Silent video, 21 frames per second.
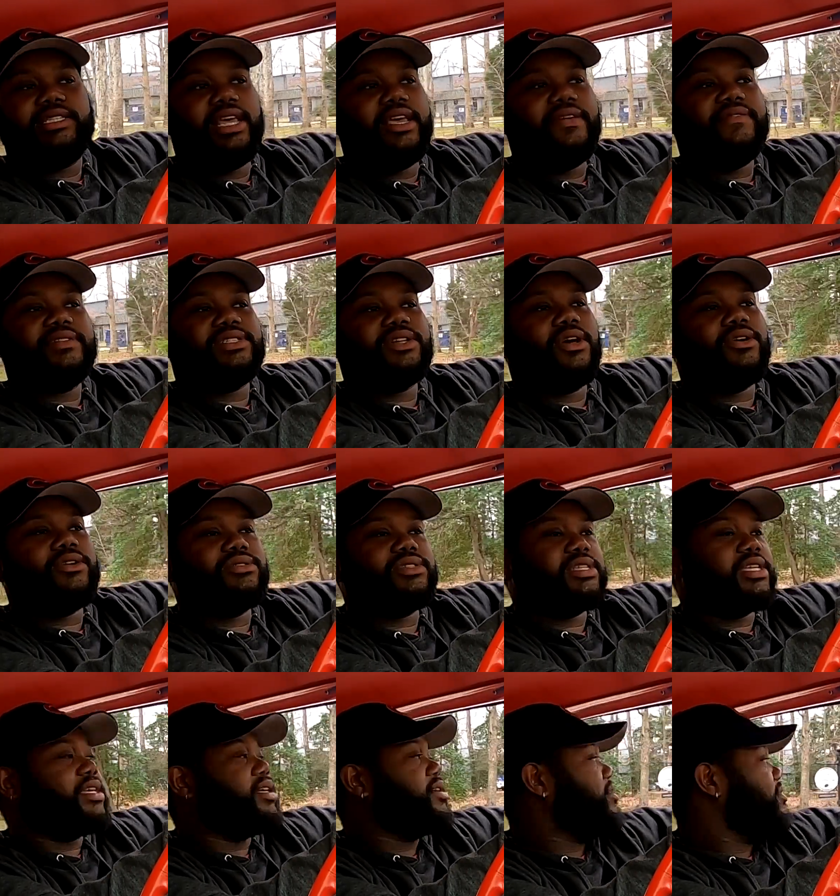Davis Auto
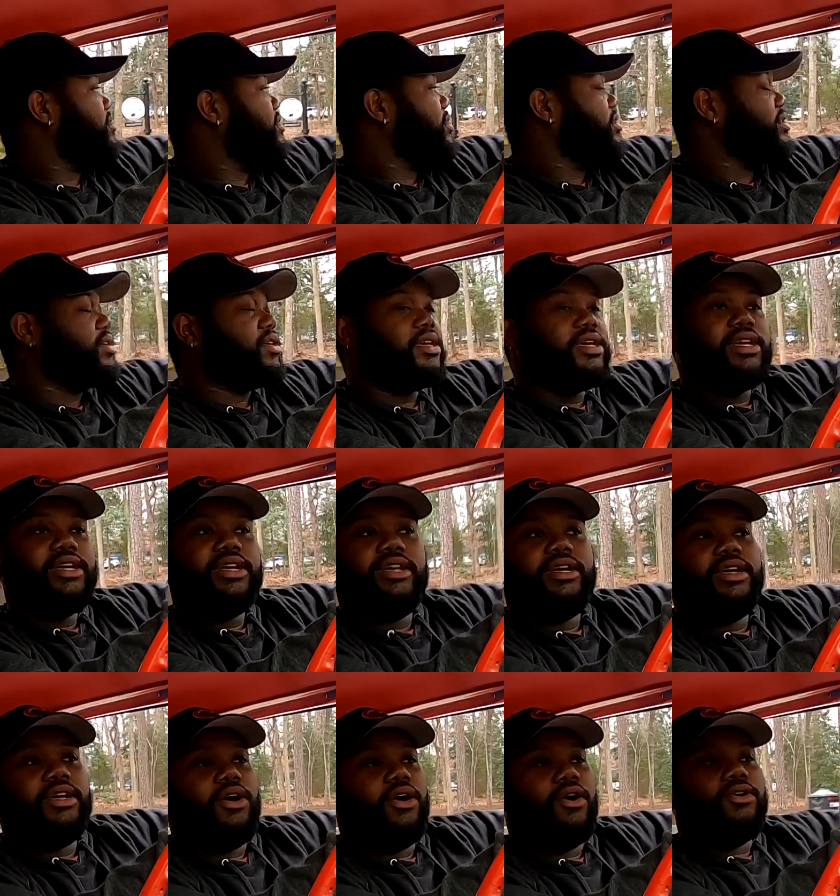Sales
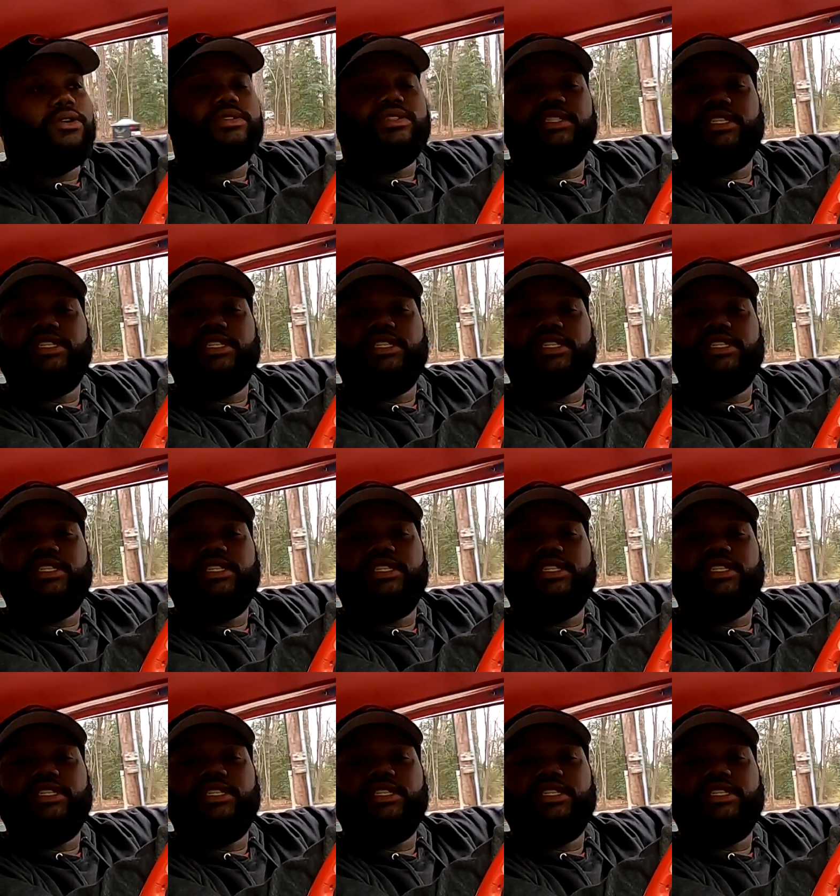on